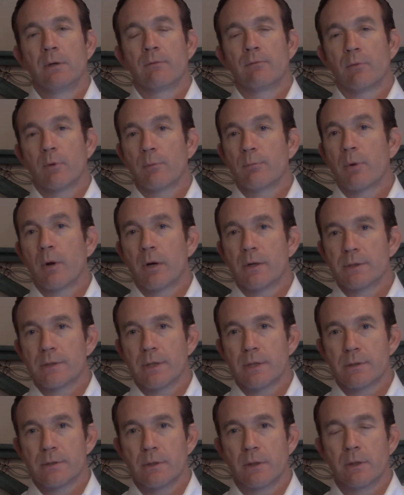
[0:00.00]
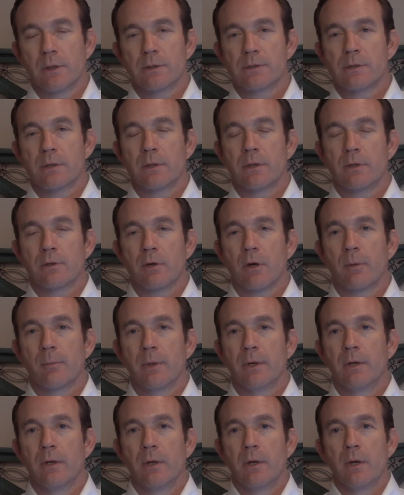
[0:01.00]
for partition is to
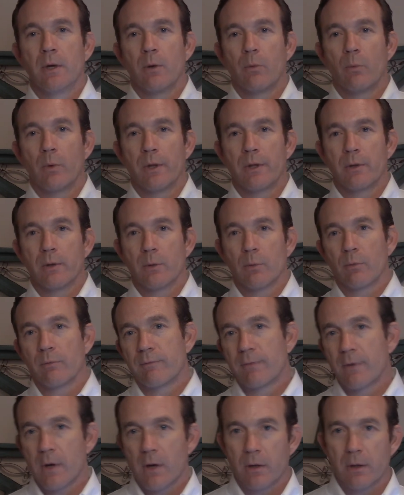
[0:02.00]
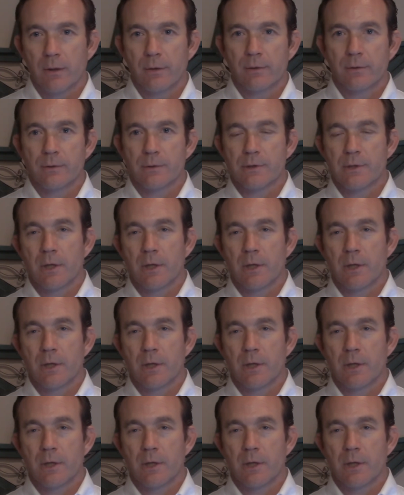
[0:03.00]
determine whether it will fall under